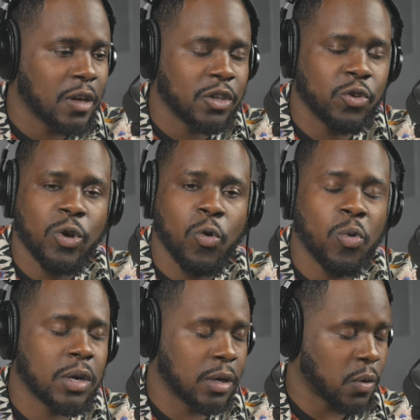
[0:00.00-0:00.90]
You don't
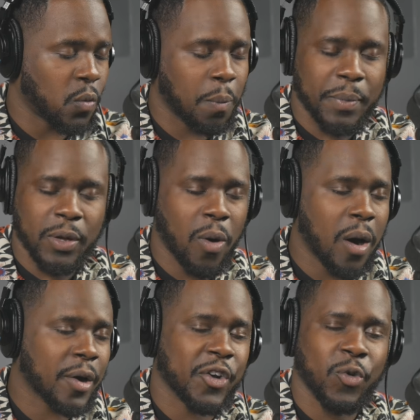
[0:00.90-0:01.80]
want to be
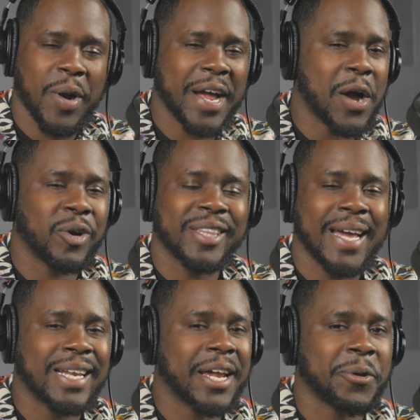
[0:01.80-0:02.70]
walking around with
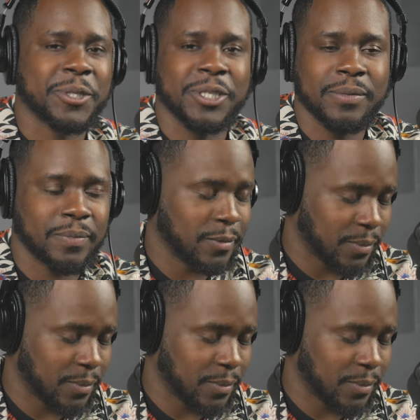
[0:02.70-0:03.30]
that energy.